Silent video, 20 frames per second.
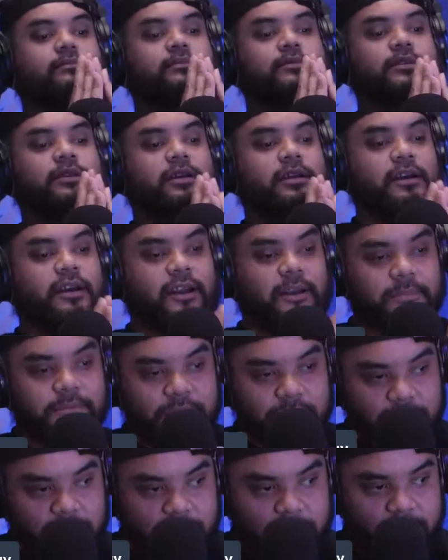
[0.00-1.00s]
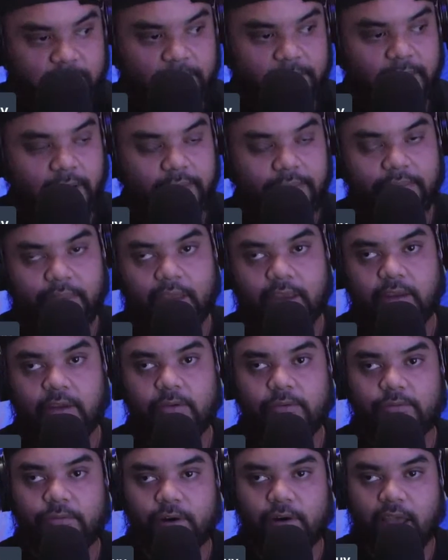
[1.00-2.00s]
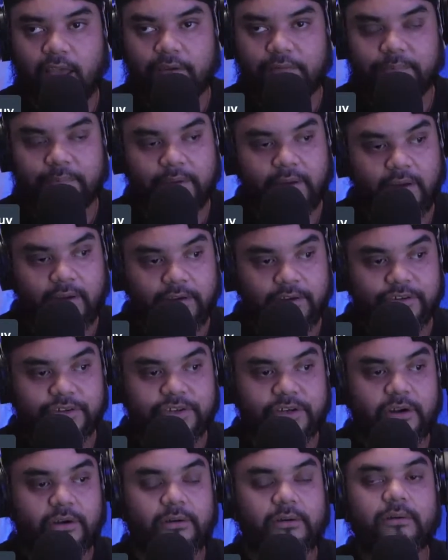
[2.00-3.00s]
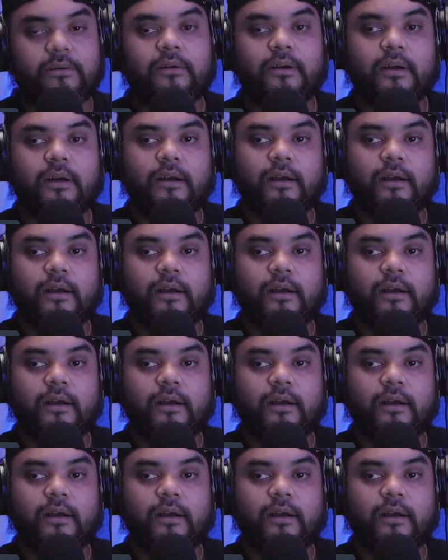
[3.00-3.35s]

So, Sareth, thank you for having me on your show.